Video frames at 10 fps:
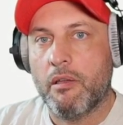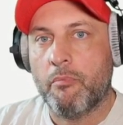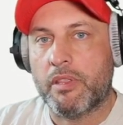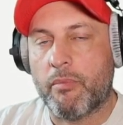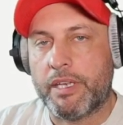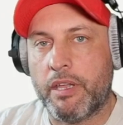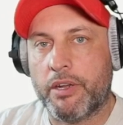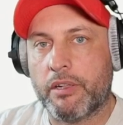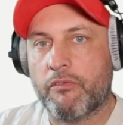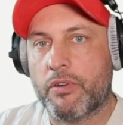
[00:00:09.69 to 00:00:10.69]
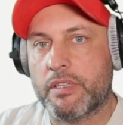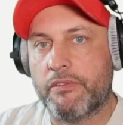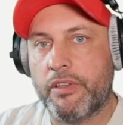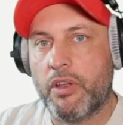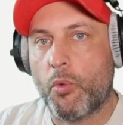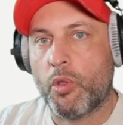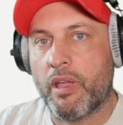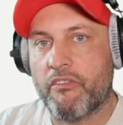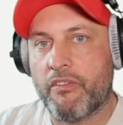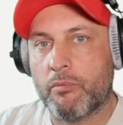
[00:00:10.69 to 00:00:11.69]
the material for this video will be
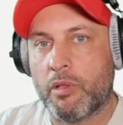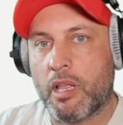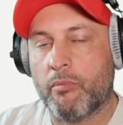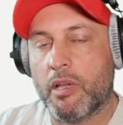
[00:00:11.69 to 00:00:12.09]
available on